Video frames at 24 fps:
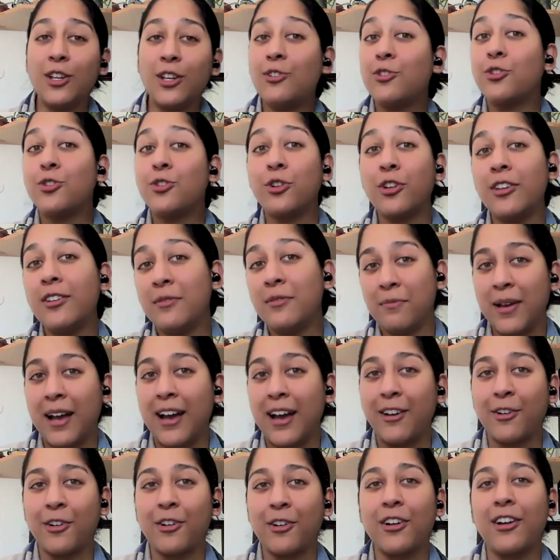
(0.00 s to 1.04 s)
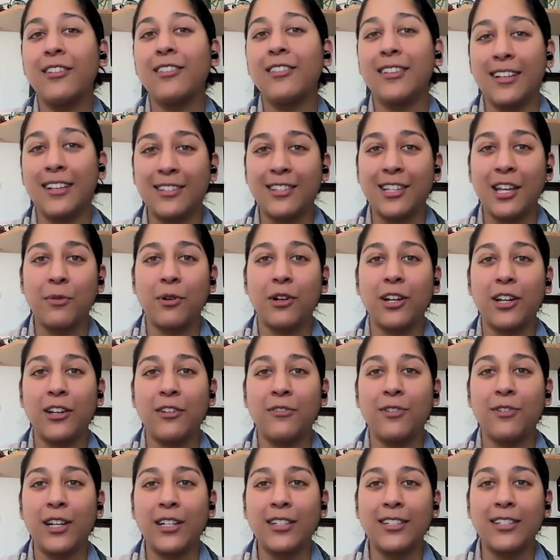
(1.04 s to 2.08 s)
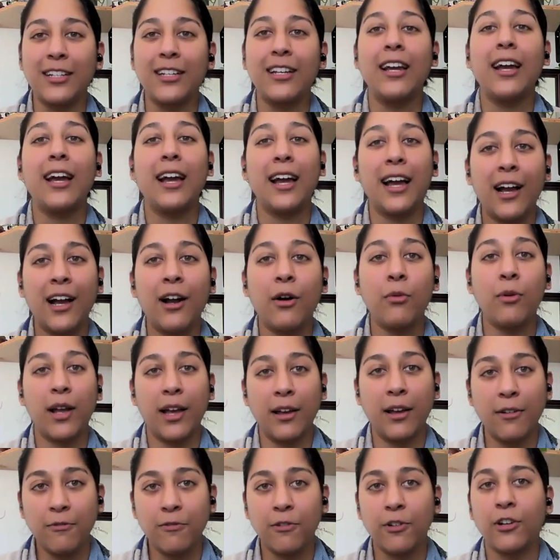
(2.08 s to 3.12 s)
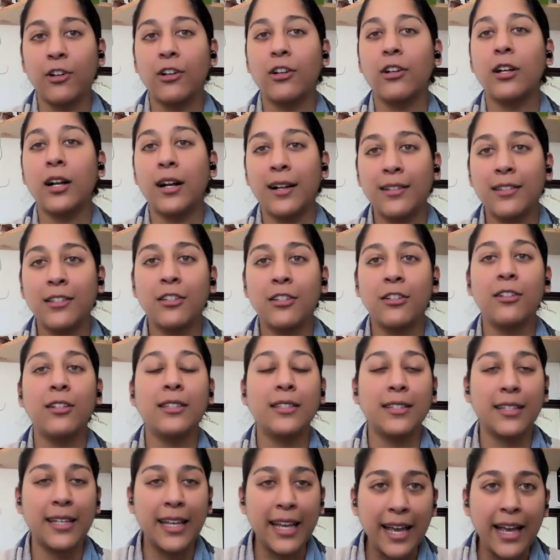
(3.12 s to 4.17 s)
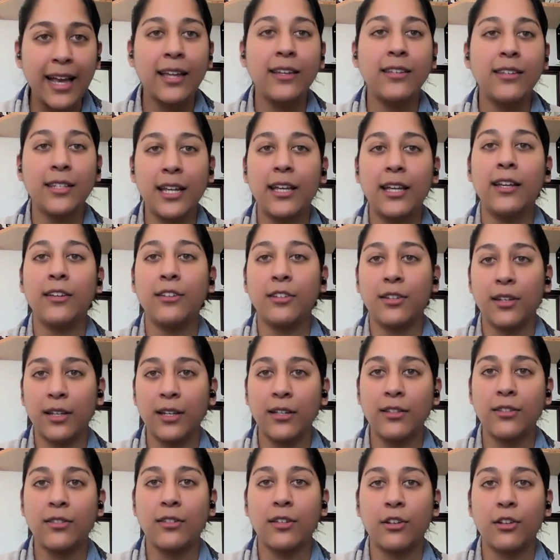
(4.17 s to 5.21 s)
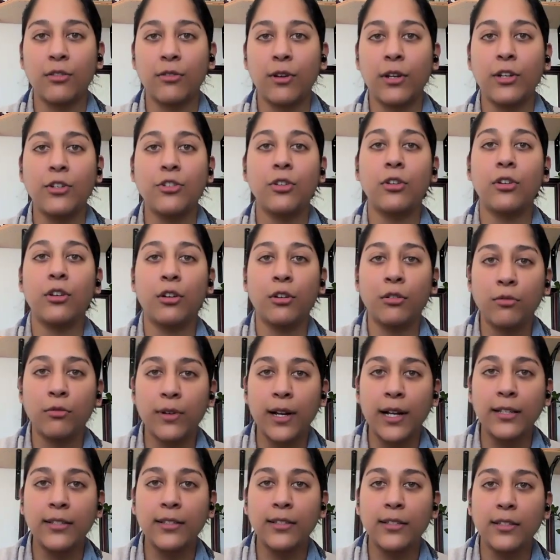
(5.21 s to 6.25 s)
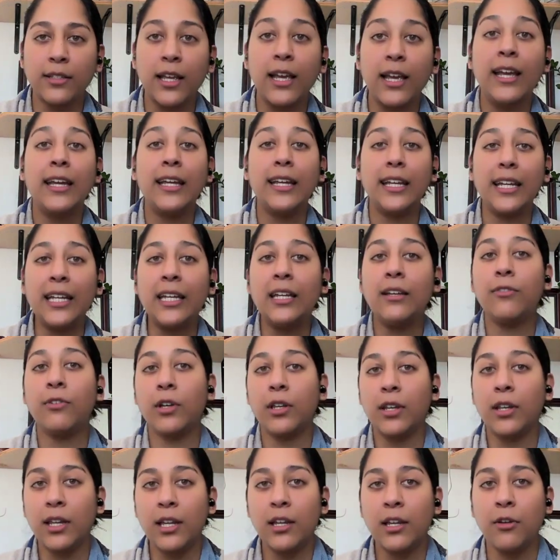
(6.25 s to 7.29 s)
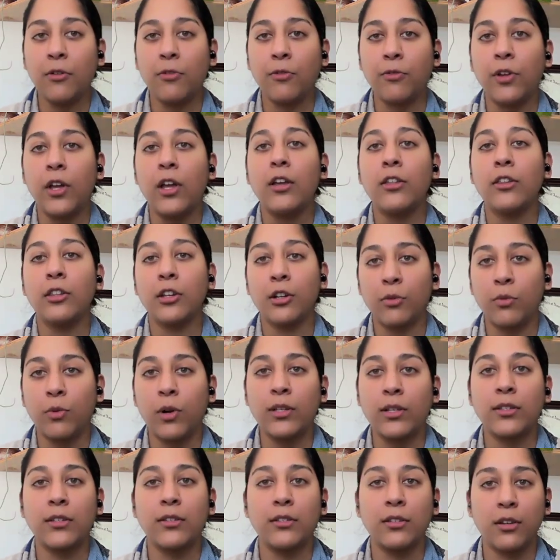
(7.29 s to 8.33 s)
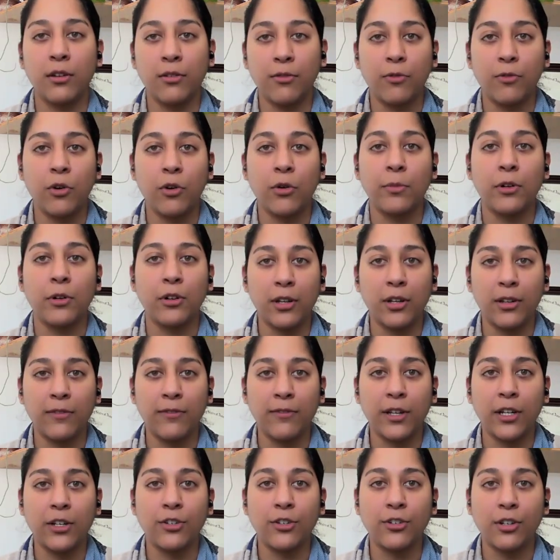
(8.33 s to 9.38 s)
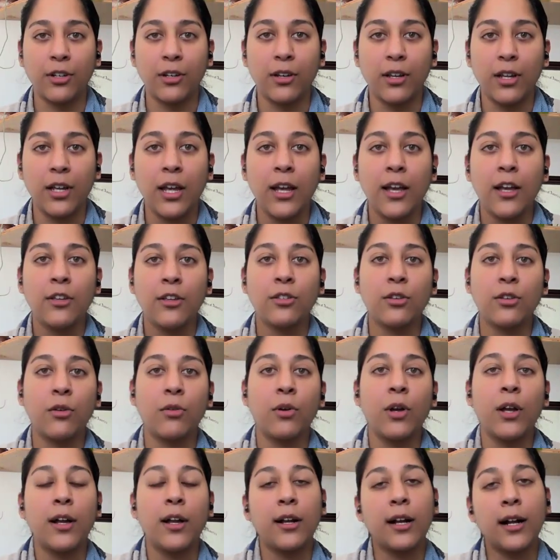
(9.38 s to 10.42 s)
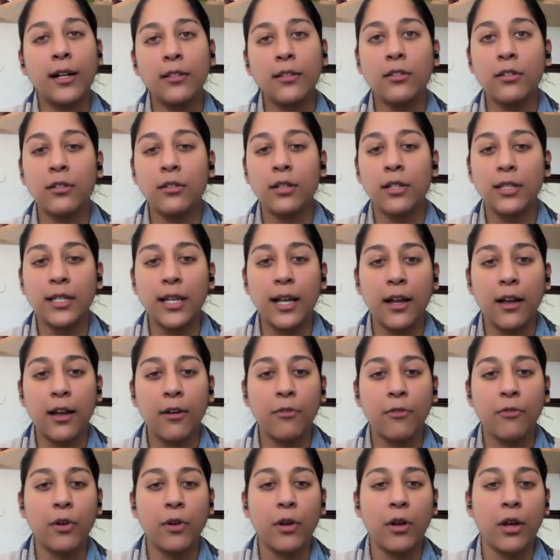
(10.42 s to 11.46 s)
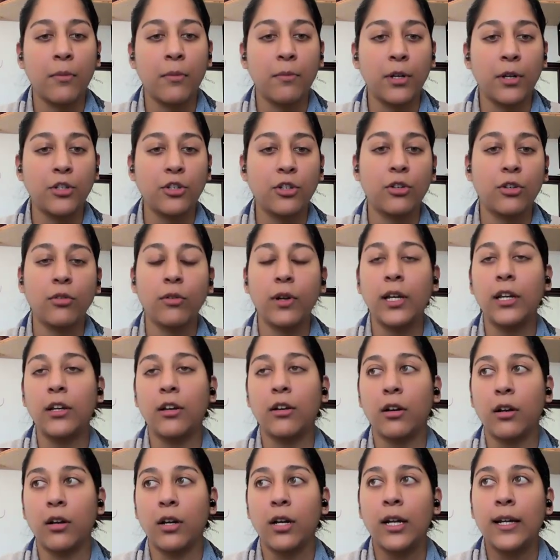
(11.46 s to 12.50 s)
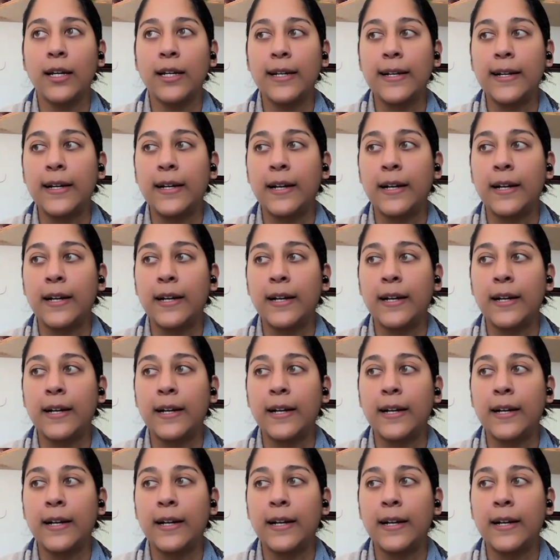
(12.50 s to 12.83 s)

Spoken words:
it shouldn't matter unless they were convicted. However, consulates can take into consideration arrests even if there wasn't a formal conviction. So consulates have a much greater